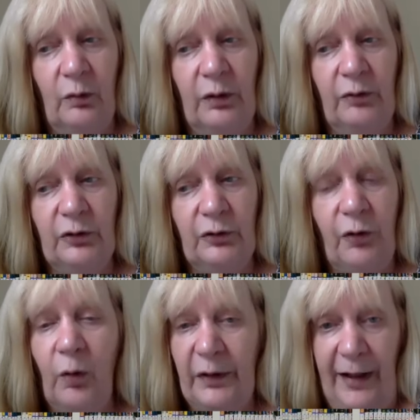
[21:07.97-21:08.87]
we would
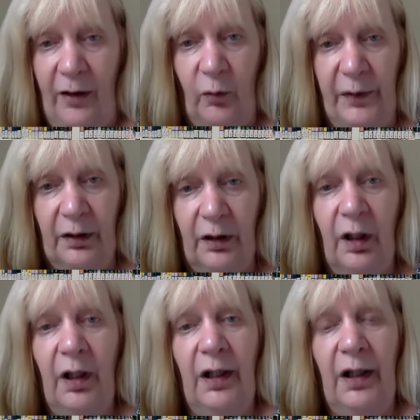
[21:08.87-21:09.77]
not be helping
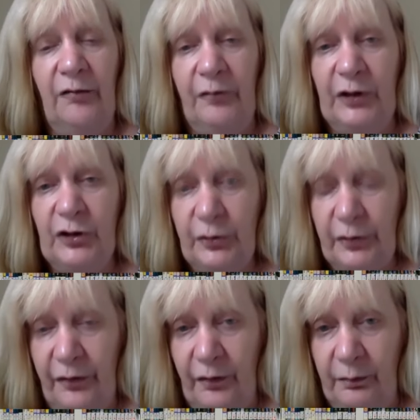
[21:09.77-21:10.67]
if we
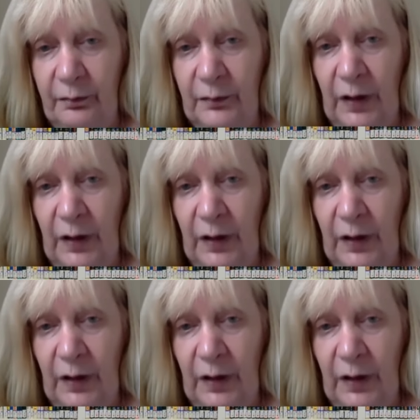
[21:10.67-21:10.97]
took them,